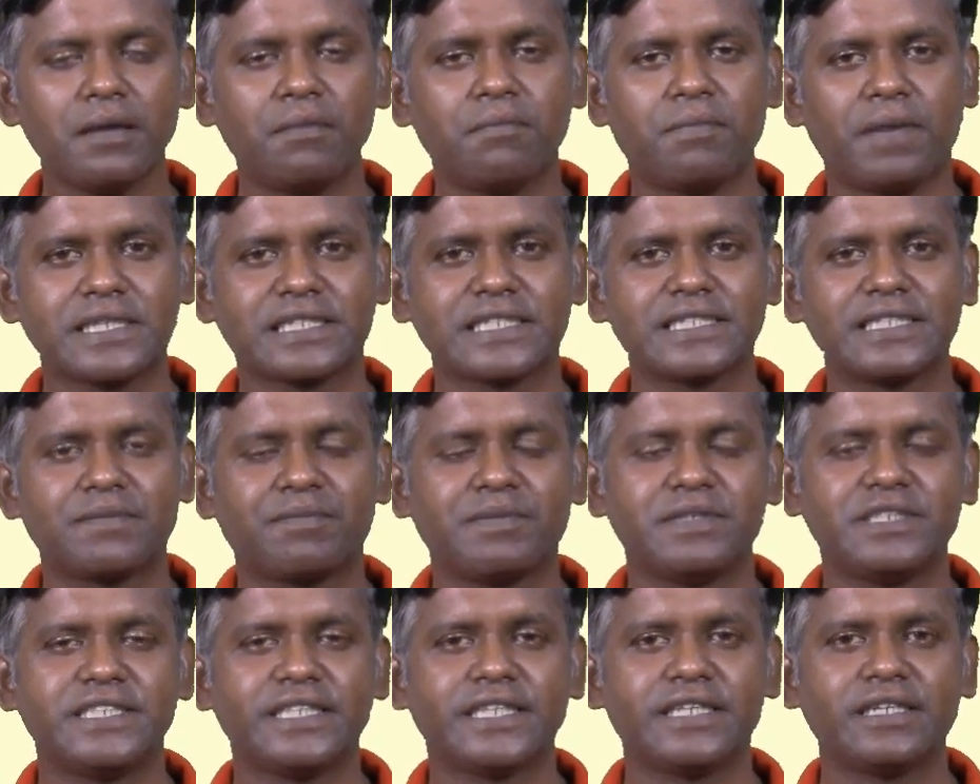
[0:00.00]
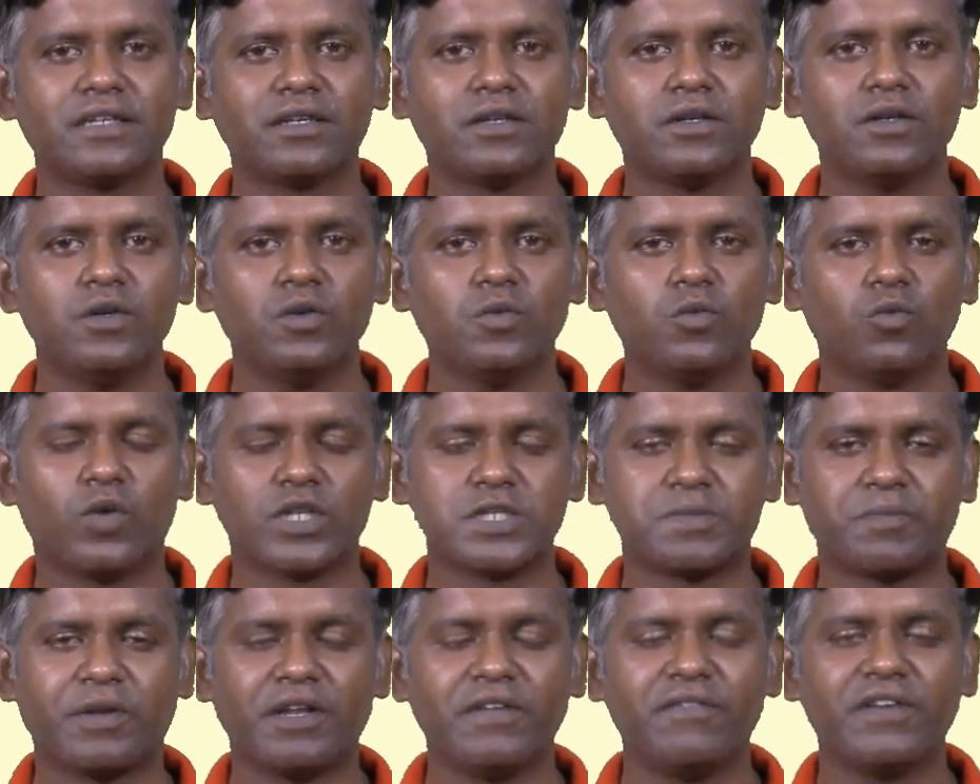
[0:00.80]
Passenger pigeon
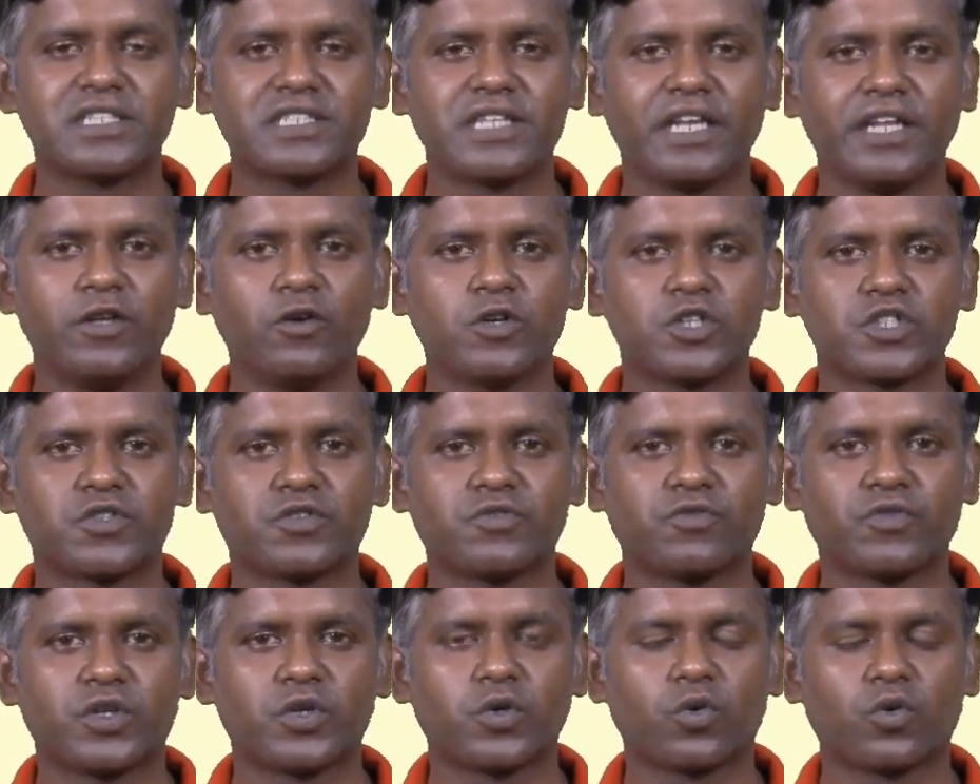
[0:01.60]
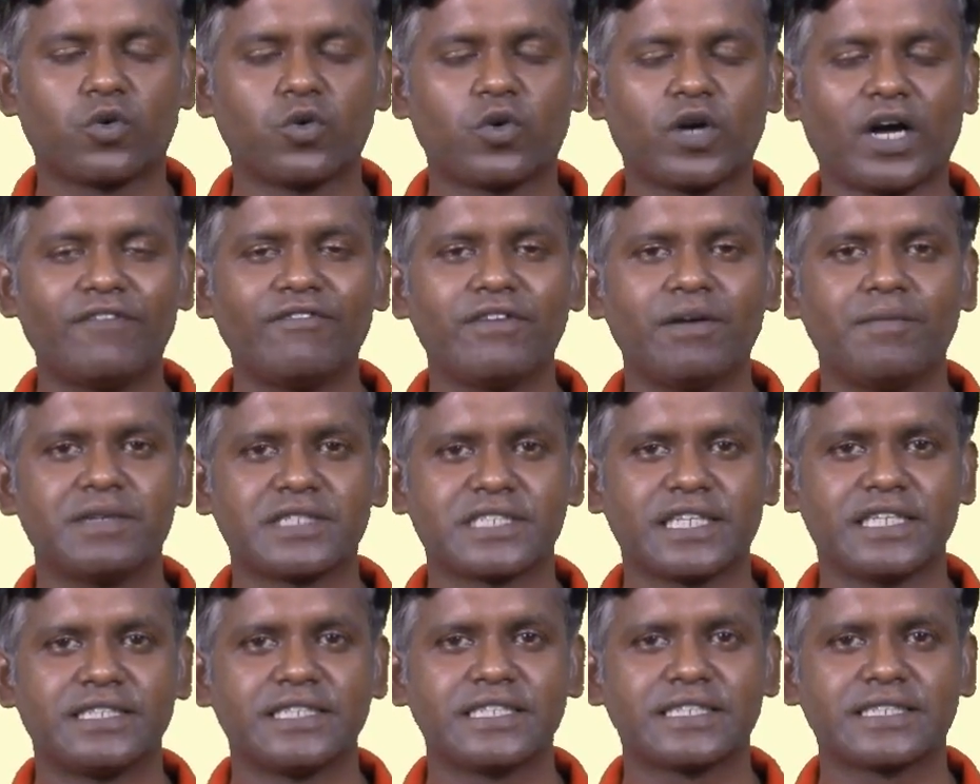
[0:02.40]
was previously used to convey
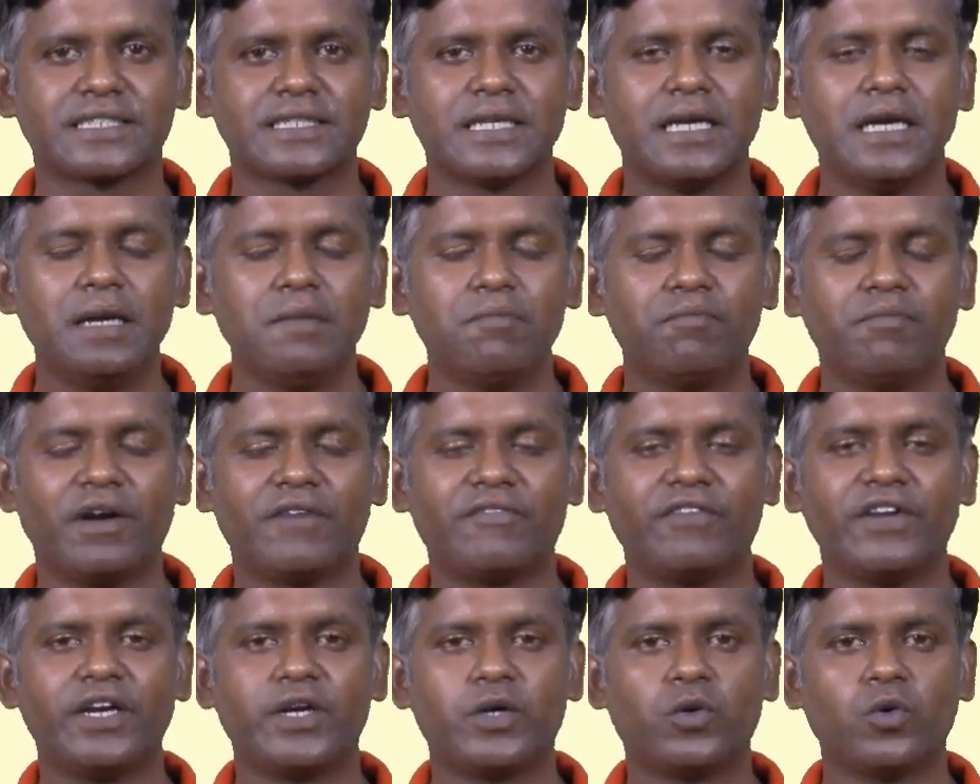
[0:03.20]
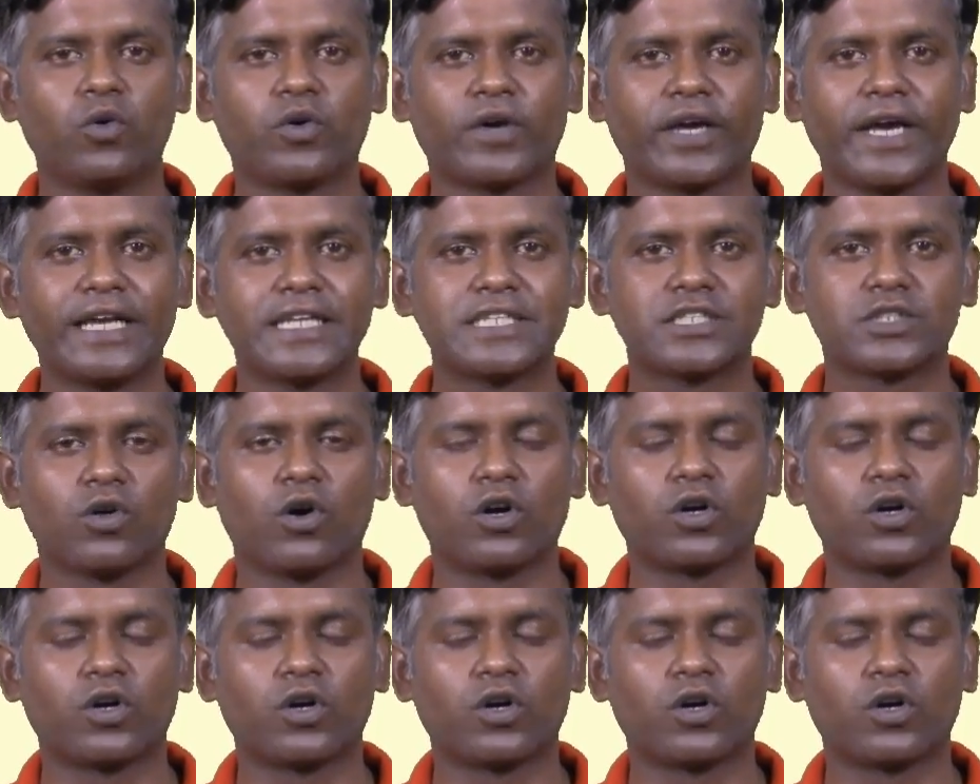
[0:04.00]
messages between two kings